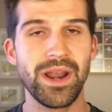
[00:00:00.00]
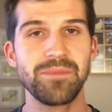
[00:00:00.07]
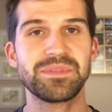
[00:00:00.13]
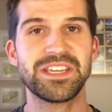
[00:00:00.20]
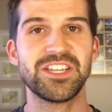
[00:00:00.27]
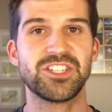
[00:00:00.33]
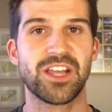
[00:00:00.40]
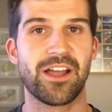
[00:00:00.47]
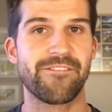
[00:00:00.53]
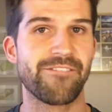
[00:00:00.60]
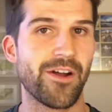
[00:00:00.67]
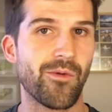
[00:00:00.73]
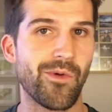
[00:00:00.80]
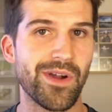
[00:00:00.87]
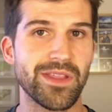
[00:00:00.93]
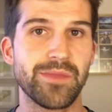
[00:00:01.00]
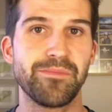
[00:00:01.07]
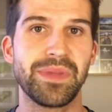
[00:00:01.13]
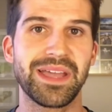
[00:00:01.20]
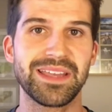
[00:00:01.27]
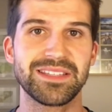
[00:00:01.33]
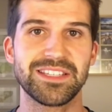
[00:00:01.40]
I'm teaching, I find one of the
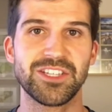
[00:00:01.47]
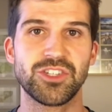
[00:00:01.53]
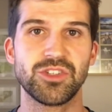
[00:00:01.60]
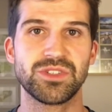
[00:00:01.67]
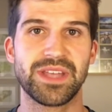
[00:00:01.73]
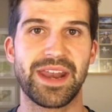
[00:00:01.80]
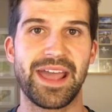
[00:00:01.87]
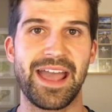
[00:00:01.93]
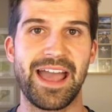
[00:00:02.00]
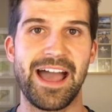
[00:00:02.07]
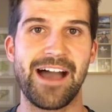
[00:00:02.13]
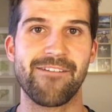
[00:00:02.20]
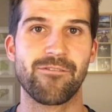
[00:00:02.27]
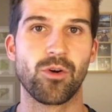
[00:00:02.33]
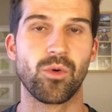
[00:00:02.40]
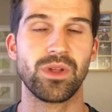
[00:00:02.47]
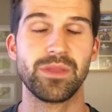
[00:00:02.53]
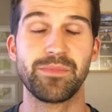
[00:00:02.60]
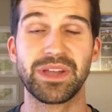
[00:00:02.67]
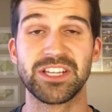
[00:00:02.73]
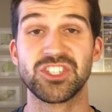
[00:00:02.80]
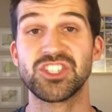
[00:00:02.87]
biggest issues that I have, or one of
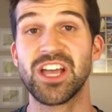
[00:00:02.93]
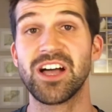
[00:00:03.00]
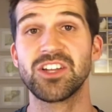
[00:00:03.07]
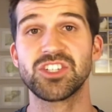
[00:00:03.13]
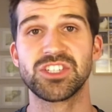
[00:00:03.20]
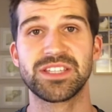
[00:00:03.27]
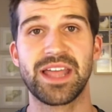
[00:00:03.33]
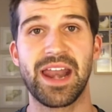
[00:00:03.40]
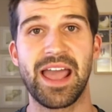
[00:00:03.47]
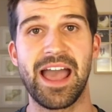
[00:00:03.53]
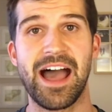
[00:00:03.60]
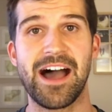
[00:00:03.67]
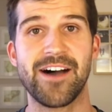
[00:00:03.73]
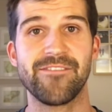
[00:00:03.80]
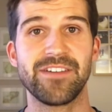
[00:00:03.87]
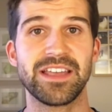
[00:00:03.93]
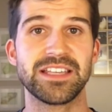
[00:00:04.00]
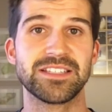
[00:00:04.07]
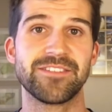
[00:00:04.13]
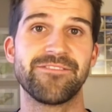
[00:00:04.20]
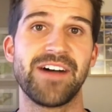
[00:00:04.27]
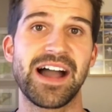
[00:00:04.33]
the biggest challenges that I have,
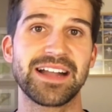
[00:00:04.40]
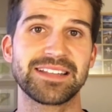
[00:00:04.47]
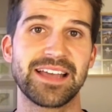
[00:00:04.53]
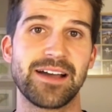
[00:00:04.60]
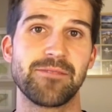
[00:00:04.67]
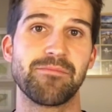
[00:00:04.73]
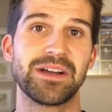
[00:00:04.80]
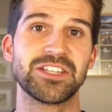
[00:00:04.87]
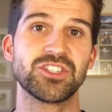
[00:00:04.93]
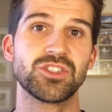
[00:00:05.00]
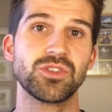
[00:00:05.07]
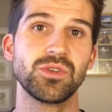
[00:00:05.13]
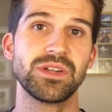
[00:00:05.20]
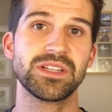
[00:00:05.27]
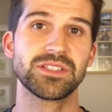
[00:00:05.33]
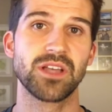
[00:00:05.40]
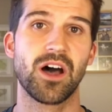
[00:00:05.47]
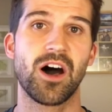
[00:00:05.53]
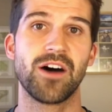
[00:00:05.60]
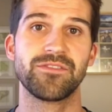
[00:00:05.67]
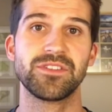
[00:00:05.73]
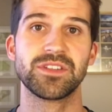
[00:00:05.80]
is the fact that my students
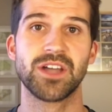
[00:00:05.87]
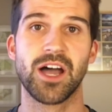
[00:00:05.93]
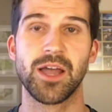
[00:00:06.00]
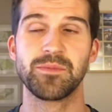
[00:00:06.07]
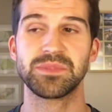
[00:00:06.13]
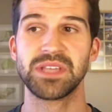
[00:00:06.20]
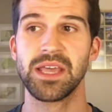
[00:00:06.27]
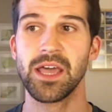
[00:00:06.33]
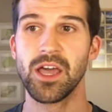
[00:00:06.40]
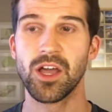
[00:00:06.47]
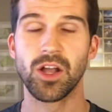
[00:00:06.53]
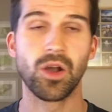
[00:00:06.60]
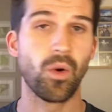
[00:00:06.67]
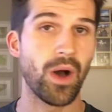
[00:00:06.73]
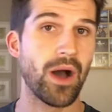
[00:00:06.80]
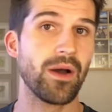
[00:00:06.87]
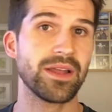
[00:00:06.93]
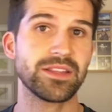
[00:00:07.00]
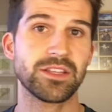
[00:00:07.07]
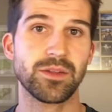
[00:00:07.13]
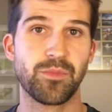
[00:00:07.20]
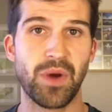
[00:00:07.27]
oftentimes go out
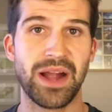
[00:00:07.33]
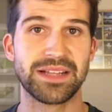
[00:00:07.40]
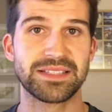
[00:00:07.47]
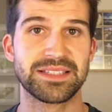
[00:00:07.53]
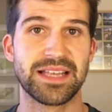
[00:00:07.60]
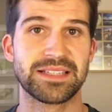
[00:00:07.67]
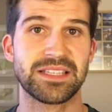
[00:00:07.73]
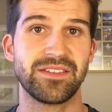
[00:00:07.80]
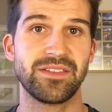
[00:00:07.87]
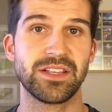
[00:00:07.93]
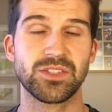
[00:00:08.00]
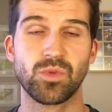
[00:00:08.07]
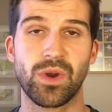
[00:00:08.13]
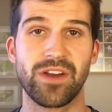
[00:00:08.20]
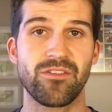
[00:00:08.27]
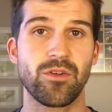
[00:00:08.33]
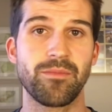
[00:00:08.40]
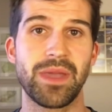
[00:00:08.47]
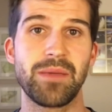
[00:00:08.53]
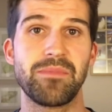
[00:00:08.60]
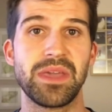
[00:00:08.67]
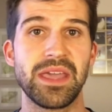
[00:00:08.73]
into the practice activities, whatever it
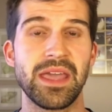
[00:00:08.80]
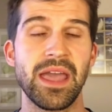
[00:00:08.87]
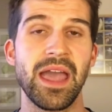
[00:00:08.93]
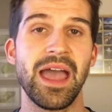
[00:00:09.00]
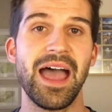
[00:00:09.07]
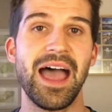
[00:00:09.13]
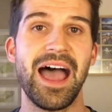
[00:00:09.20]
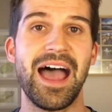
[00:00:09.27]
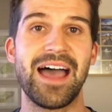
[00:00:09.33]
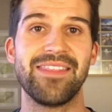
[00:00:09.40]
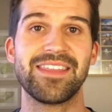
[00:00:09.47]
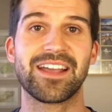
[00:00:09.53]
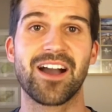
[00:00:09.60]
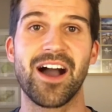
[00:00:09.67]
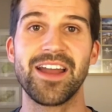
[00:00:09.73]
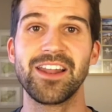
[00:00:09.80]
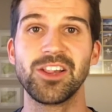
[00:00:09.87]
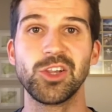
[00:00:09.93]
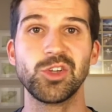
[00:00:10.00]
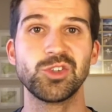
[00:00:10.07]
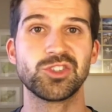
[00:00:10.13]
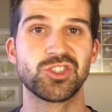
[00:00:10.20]
may be, and they kind of
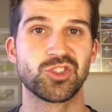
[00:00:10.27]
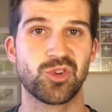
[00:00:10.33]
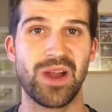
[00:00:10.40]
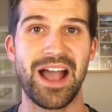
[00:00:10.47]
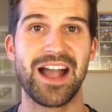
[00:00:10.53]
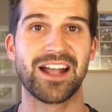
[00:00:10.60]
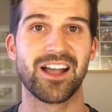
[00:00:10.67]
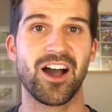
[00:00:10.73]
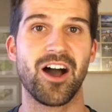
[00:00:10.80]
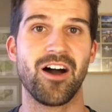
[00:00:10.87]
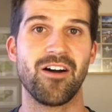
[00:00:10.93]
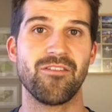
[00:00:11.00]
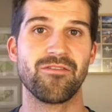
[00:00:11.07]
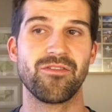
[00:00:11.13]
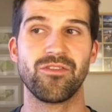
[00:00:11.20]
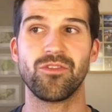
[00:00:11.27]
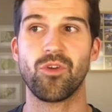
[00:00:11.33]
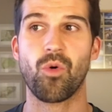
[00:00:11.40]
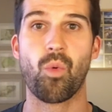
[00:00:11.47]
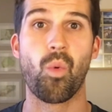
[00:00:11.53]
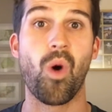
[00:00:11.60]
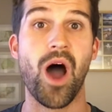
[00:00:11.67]
lose track of the
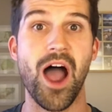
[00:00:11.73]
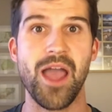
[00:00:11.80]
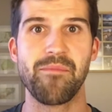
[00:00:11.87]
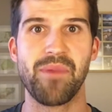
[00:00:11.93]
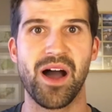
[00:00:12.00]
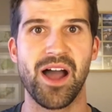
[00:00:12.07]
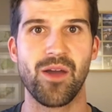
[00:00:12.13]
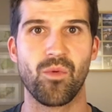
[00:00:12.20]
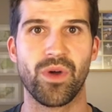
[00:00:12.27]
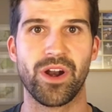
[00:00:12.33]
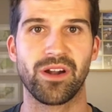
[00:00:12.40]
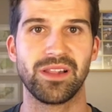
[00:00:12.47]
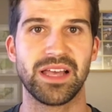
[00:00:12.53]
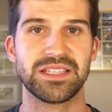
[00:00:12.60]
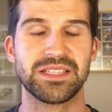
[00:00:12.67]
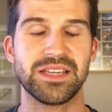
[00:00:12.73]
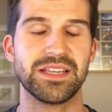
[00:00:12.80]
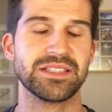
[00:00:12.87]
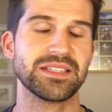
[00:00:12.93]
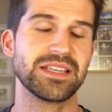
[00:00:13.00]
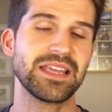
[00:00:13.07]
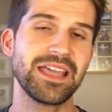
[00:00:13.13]
why behind what our lesson
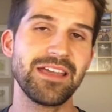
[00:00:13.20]
is.